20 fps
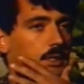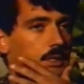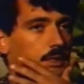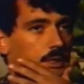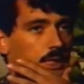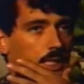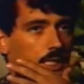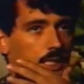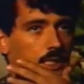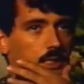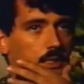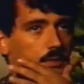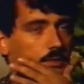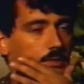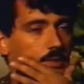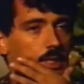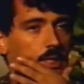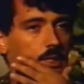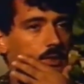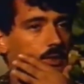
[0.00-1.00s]
And
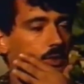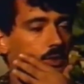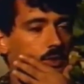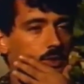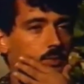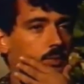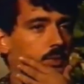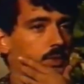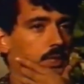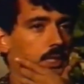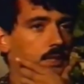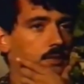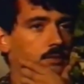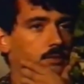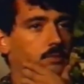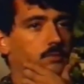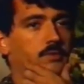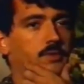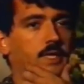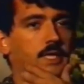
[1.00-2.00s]
they looked, but they
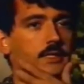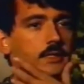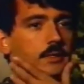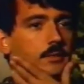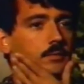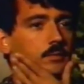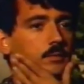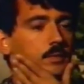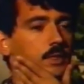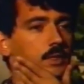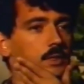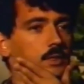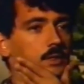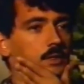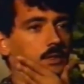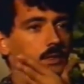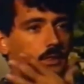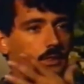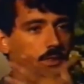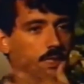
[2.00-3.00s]
couldn't find them
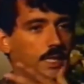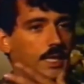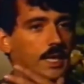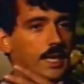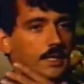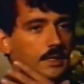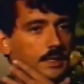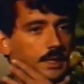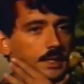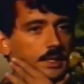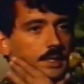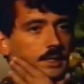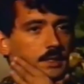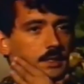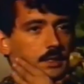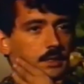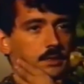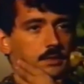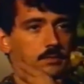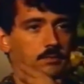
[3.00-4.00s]
because I had
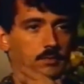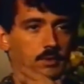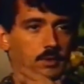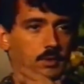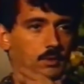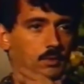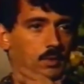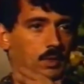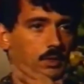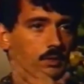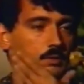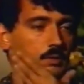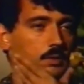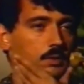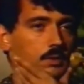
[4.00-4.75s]
hid them very well.